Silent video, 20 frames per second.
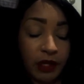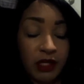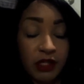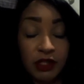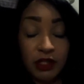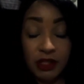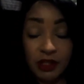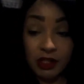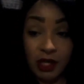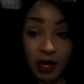
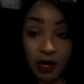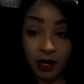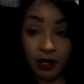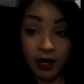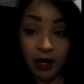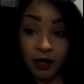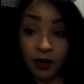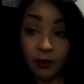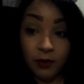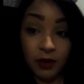it's just hard.
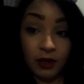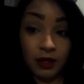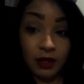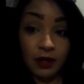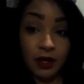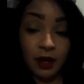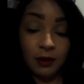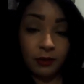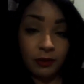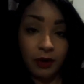I don't want to
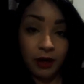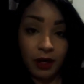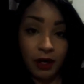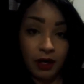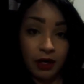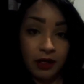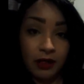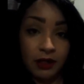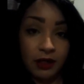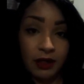
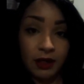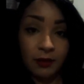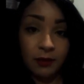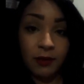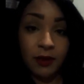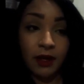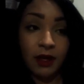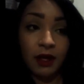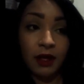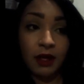elaborate in it,
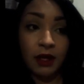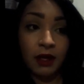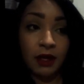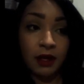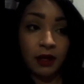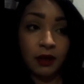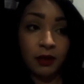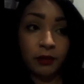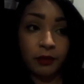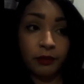but,
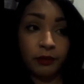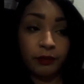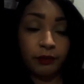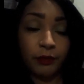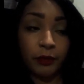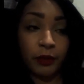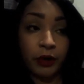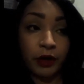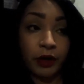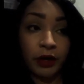um,
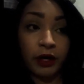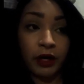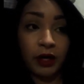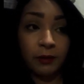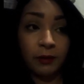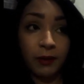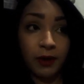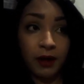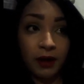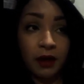or on
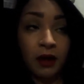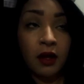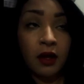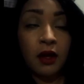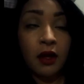it, but